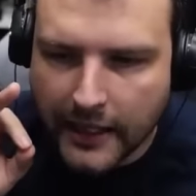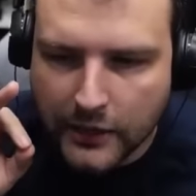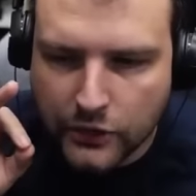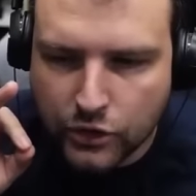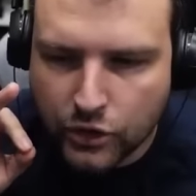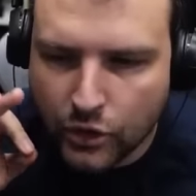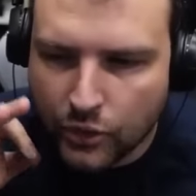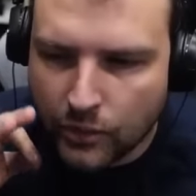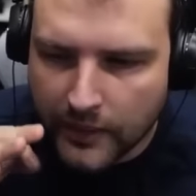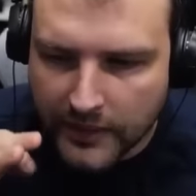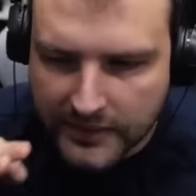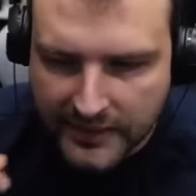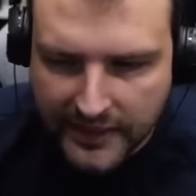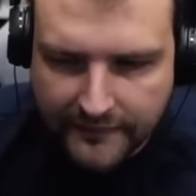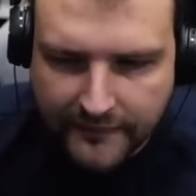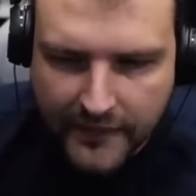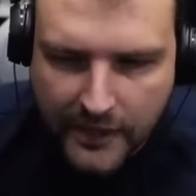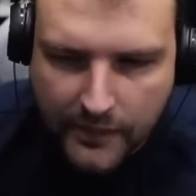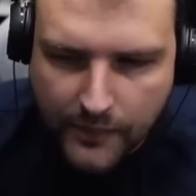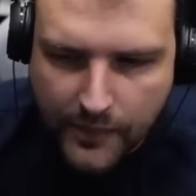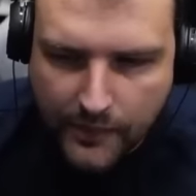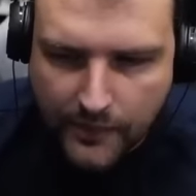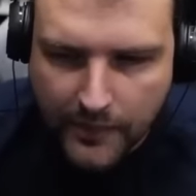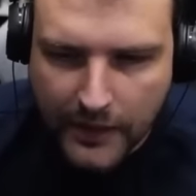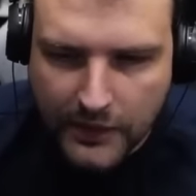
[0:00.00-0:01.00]
do whatever
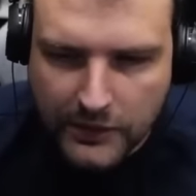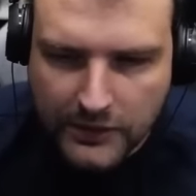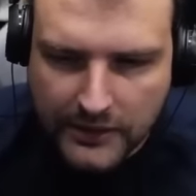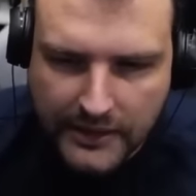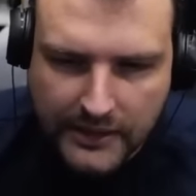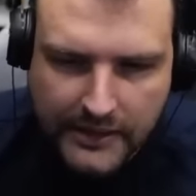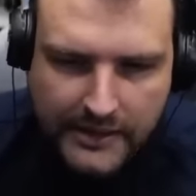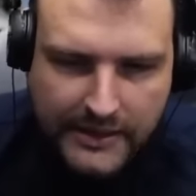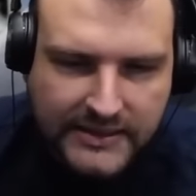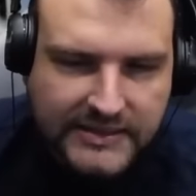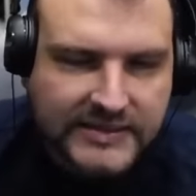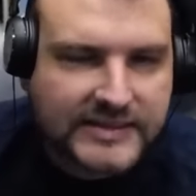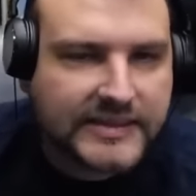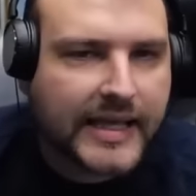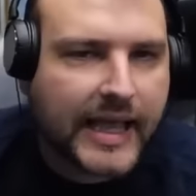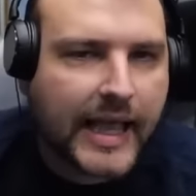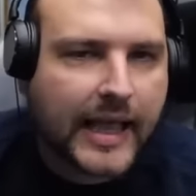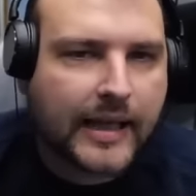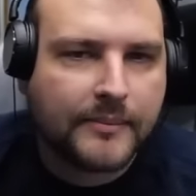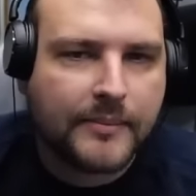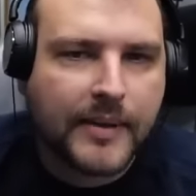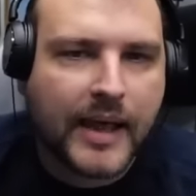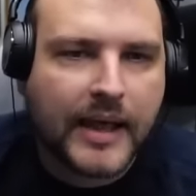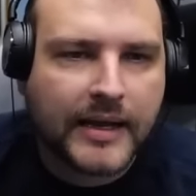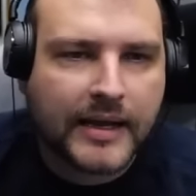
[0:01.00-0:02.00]
we want in this
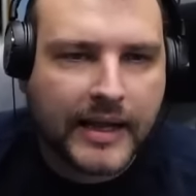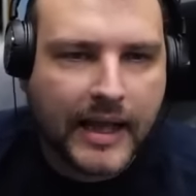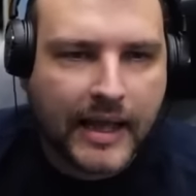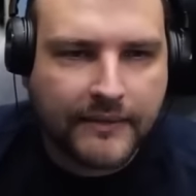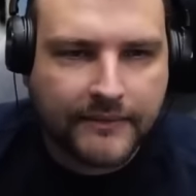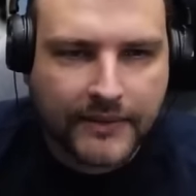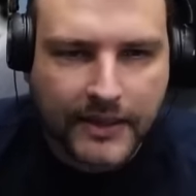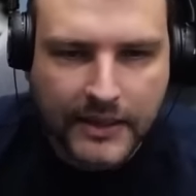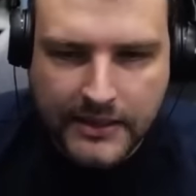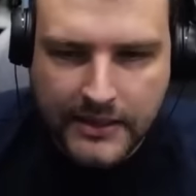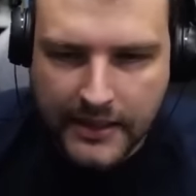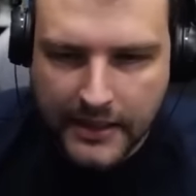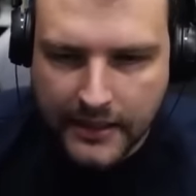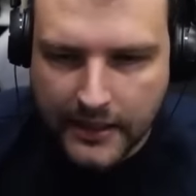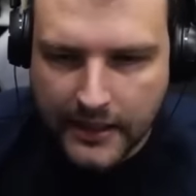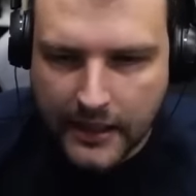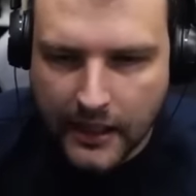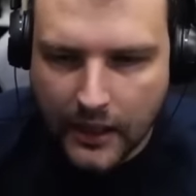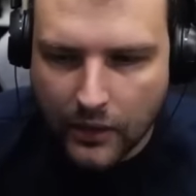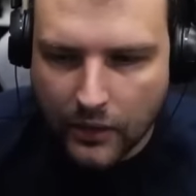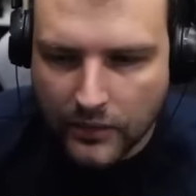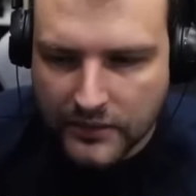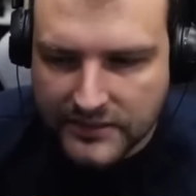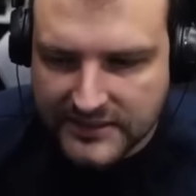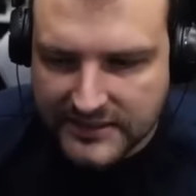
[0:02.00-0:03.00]
game and everything
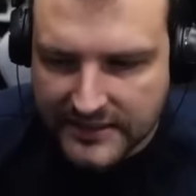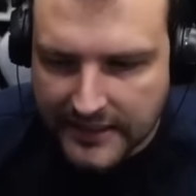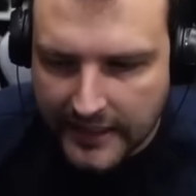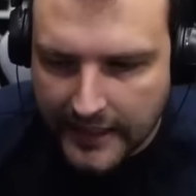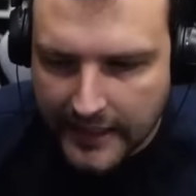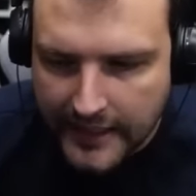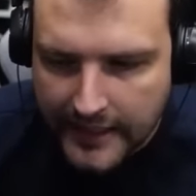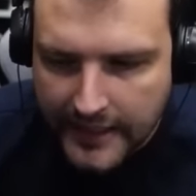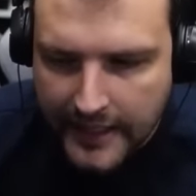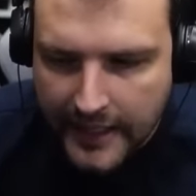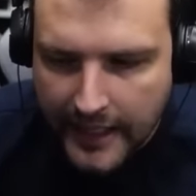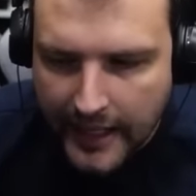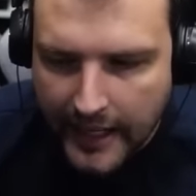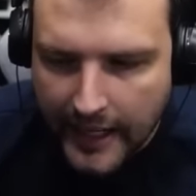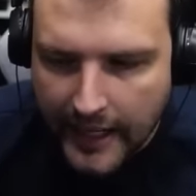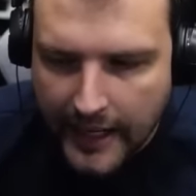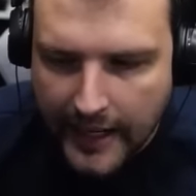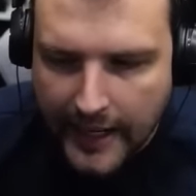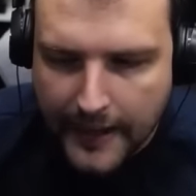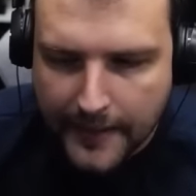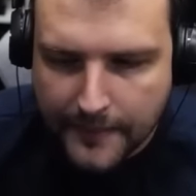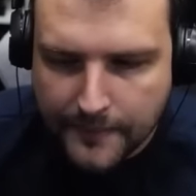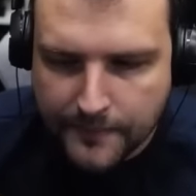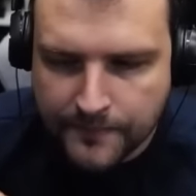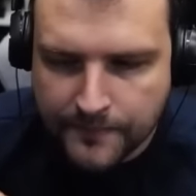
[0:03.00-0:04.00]
goes how